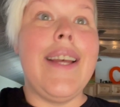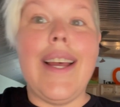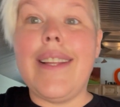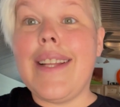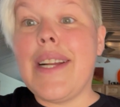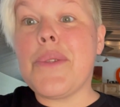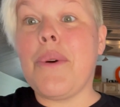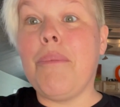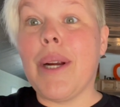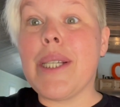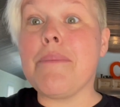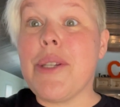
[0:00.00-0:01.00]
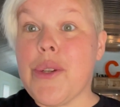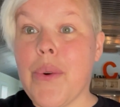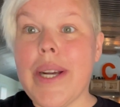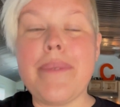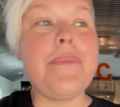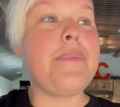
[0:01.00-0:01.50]
And that's what brings me
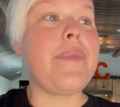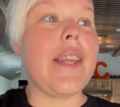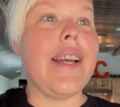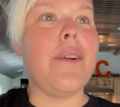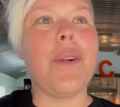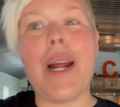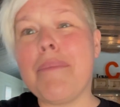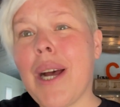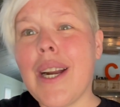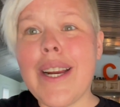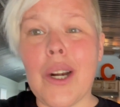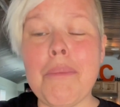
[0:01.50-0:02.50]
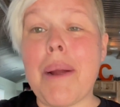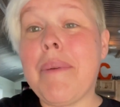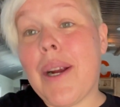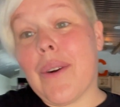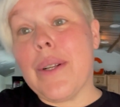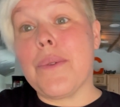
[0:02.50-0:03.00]
joy. And when I'm not here, my
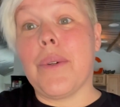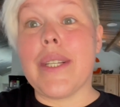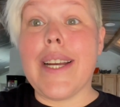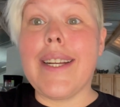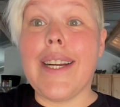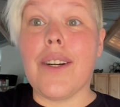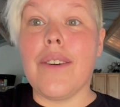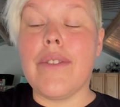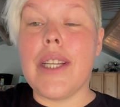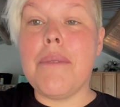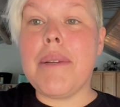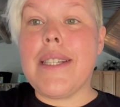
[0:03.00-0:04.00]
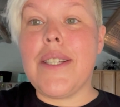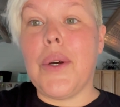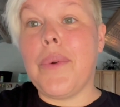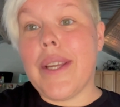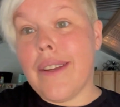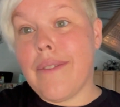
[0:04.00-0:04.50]
parents will take care of them until
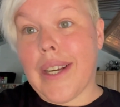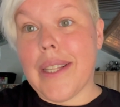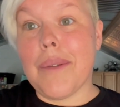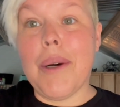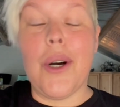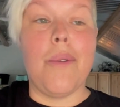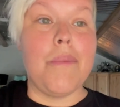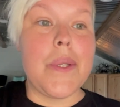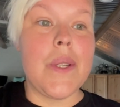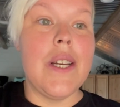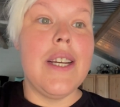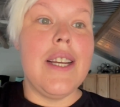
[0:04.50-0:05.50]
we can find them homes.